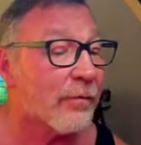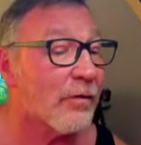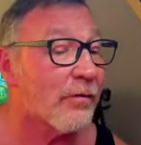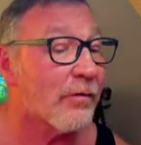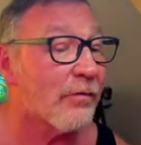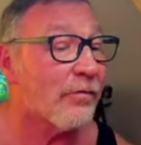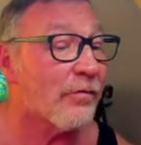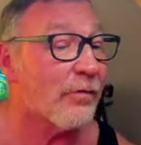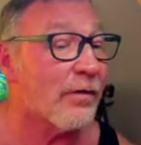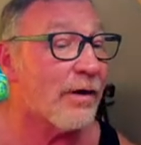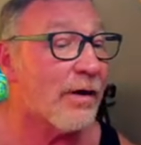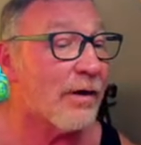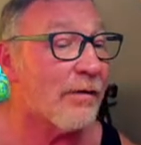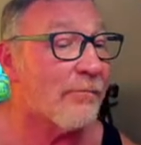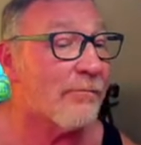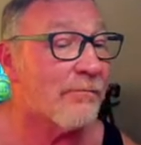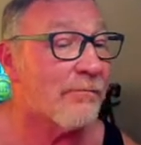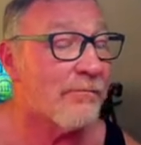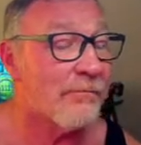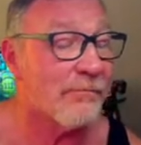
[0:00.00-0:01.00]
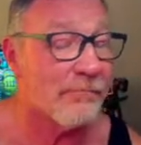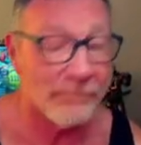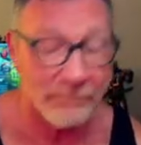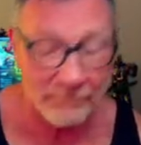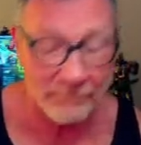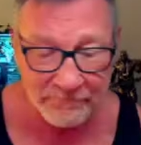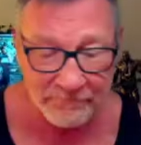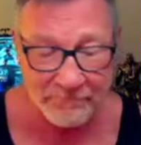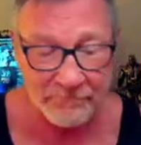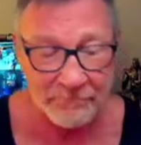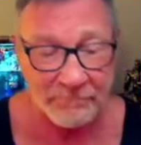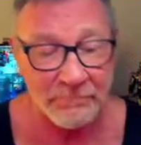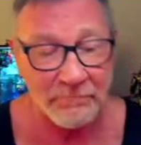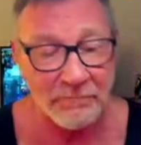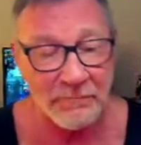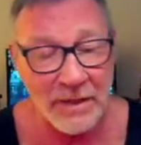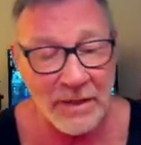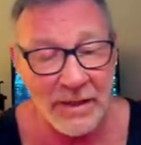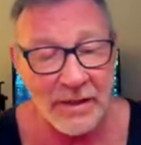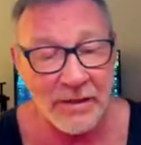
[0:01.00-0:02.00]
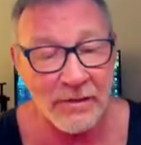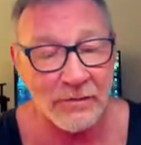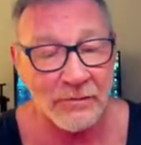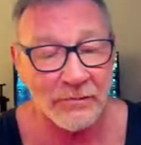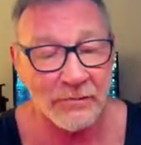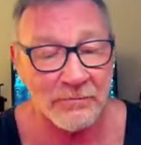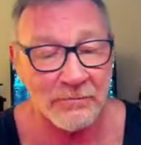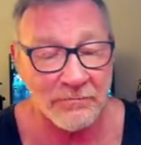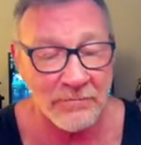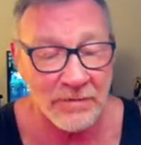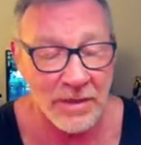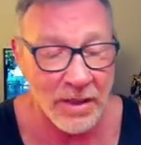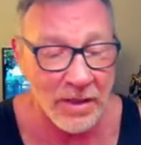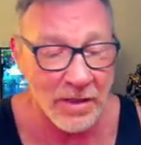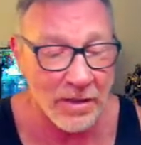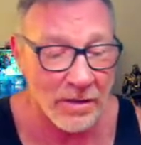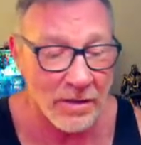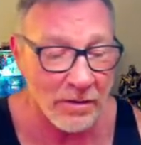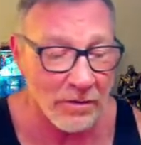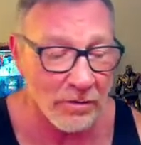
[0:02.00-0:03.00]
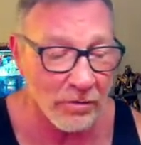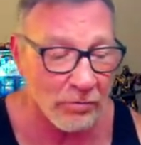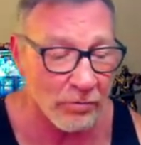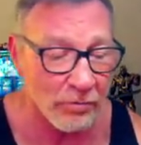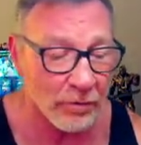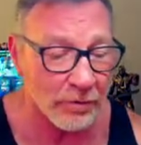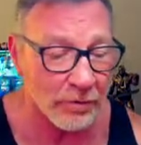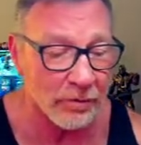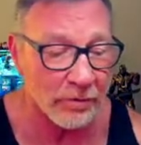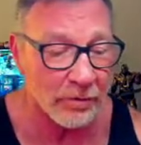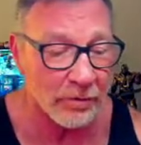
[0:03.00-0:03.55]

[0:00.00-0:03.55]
So yeah, now we're good.